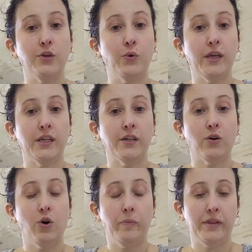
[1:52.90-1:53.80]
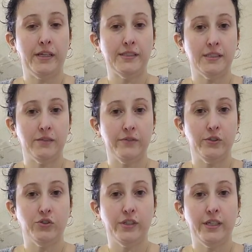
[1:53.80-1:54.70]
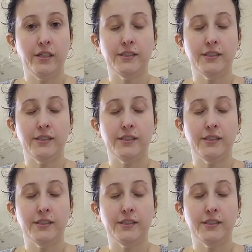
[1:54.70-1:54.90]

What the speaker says: You can open these individually,